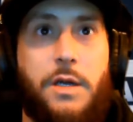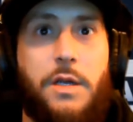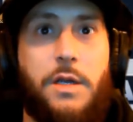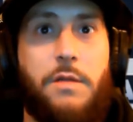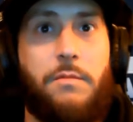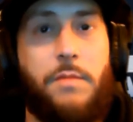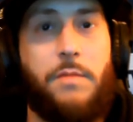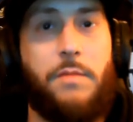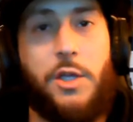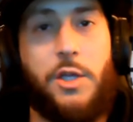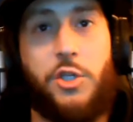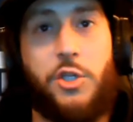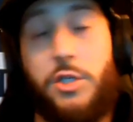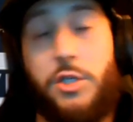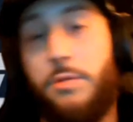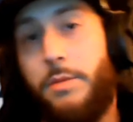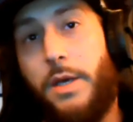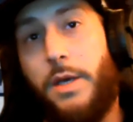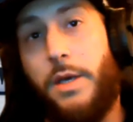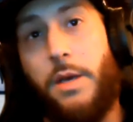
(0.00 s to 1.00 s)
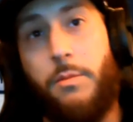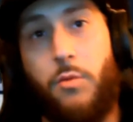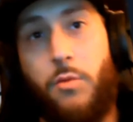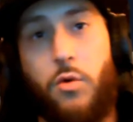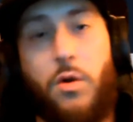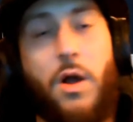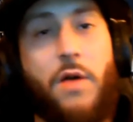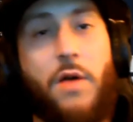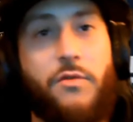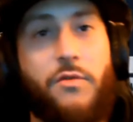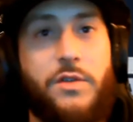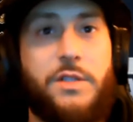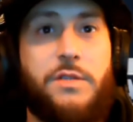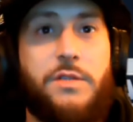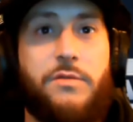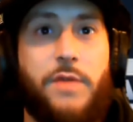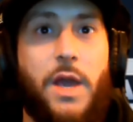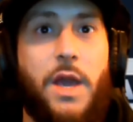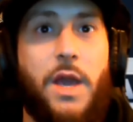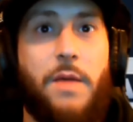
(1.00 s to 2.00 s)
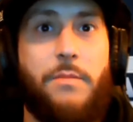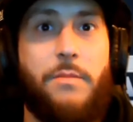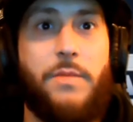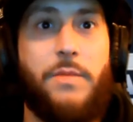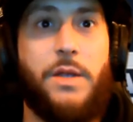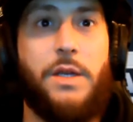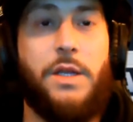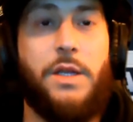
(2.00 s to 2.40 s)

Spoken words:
it should be a more offensive game than